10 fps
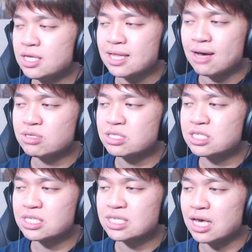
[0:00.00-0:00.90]
That was
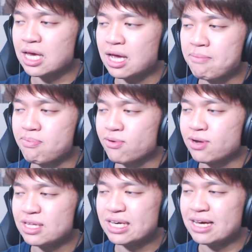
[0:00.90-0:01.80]
just like a
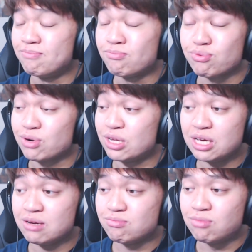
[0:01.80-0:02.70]

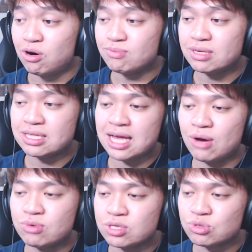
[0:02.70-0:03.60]
brilliant moment
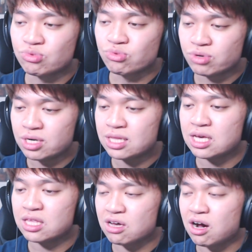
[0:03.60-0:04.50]
that was
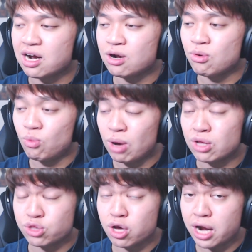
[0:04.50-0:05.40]
really
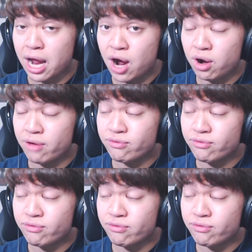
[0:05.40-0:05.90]
well thought out, I've